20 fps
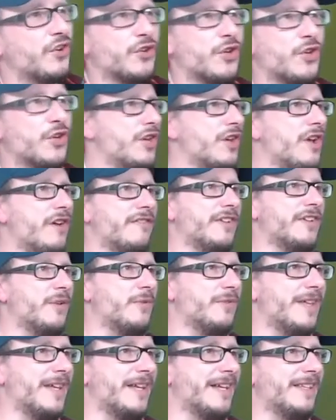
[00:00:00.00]
enough, I don't
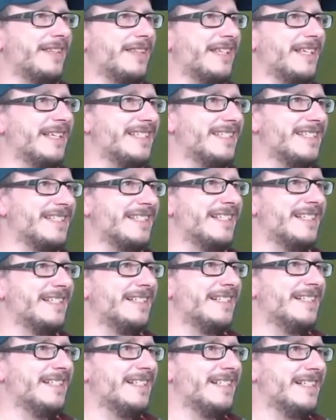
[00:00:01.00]
think. I think it's
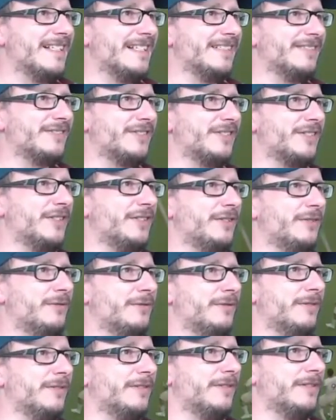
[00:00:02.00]
a little
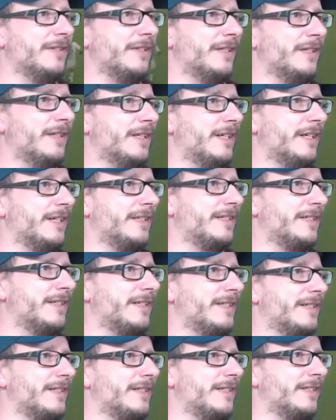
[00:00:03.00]
too
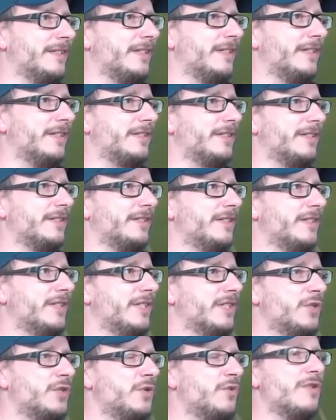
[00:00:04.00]
lighted. Light.
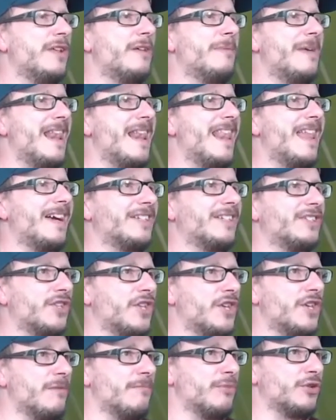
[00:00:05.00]
Too a little bit light on
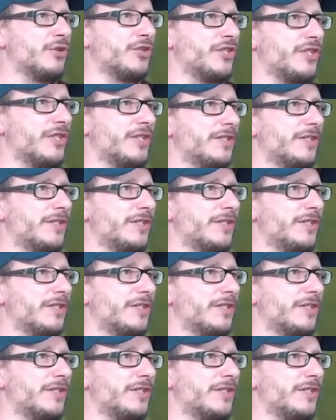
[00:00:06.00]
the numbers.